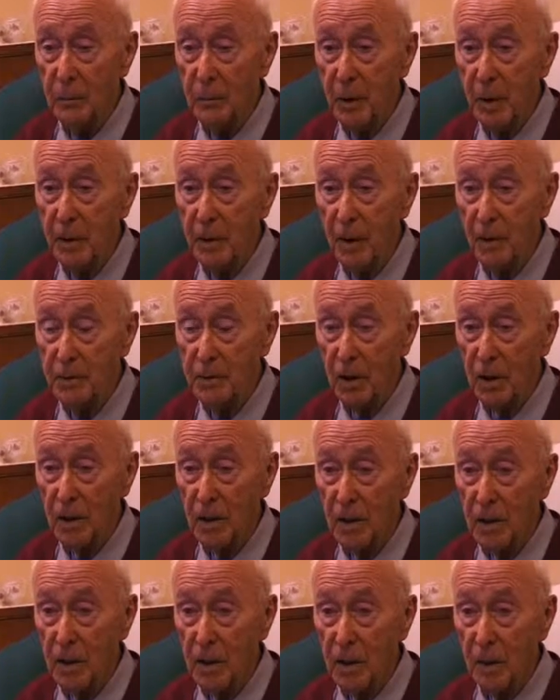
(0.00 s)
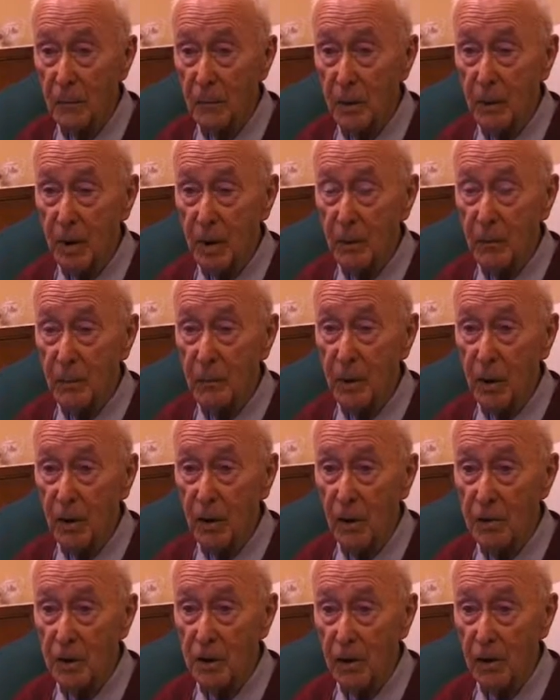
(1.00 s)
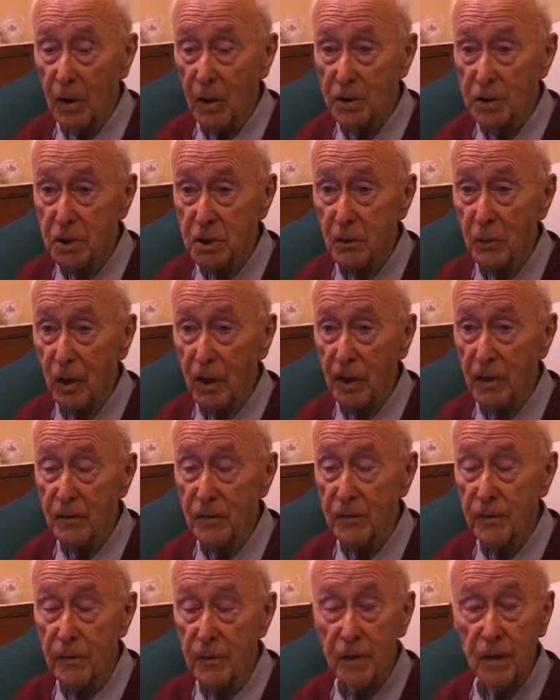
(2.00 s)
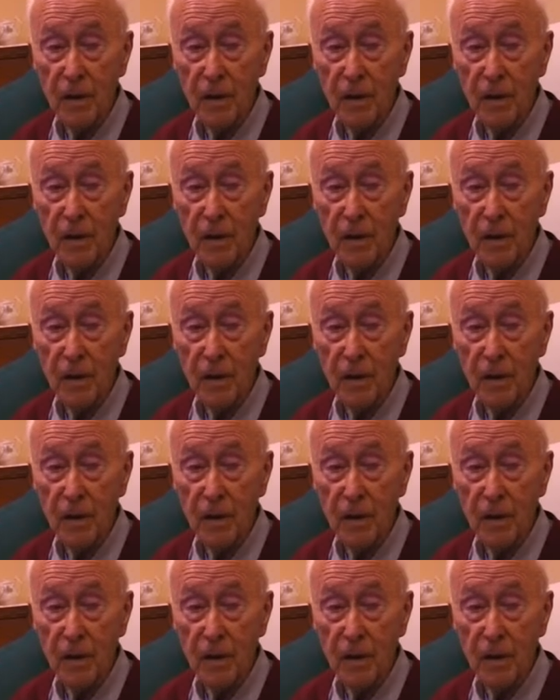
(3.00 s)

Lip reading: because I lost a wife.